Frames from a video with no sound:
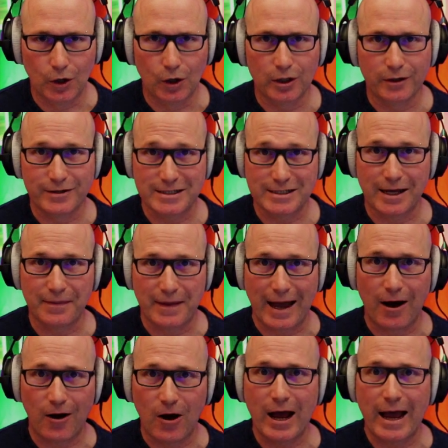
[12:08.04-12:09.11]
All of a sudden
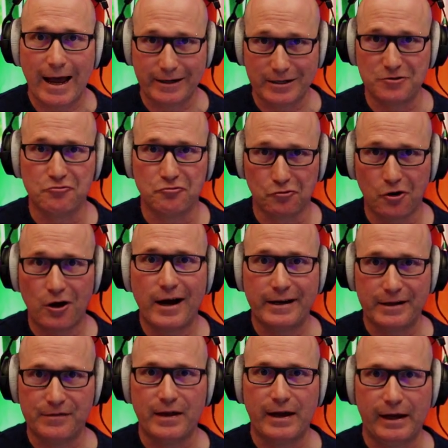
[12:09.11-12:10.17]
that hi-hat is right
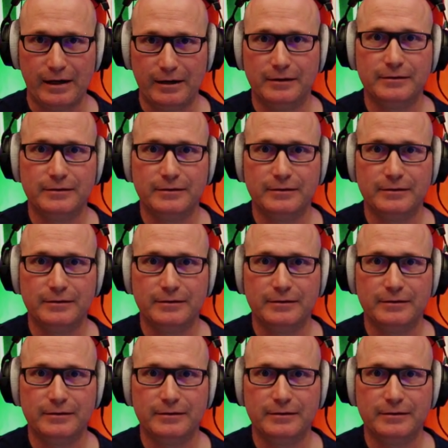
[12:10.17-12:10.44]
in there.